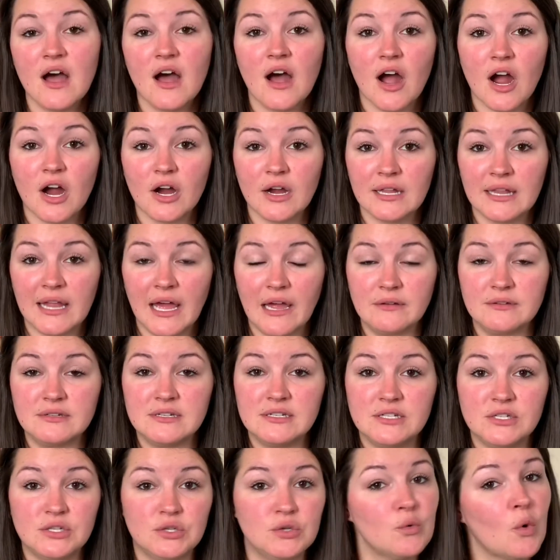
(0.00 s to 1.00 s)
are allowed to
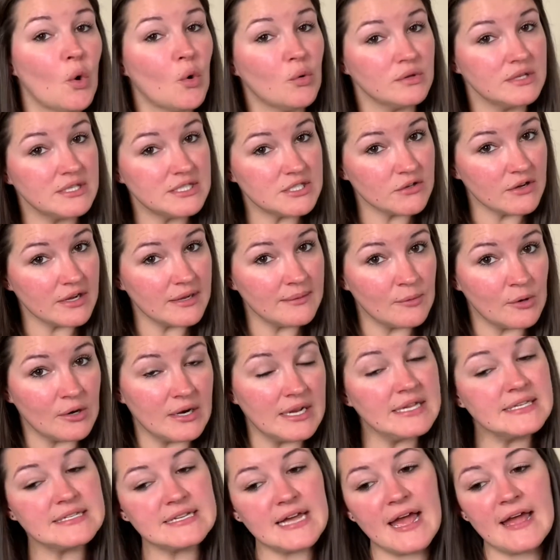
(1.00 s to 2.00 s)
do only during
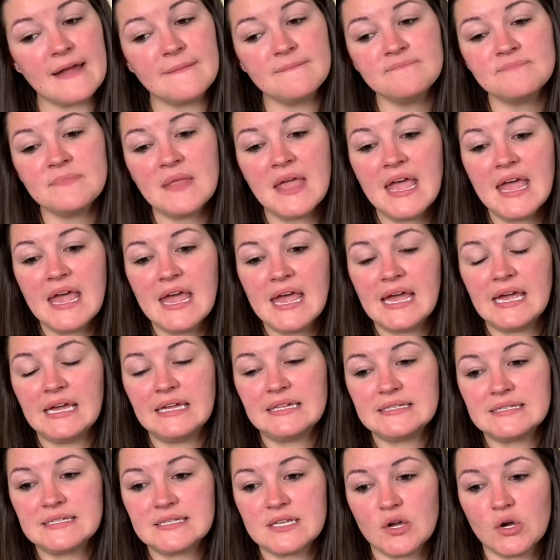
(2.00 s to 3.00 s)
morning time.
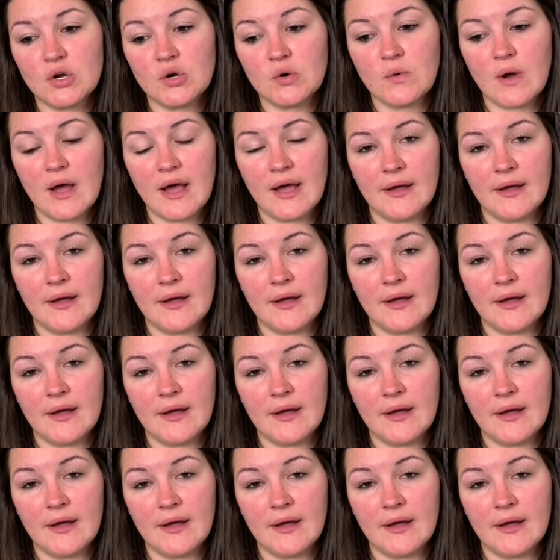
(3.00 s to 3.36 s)
And so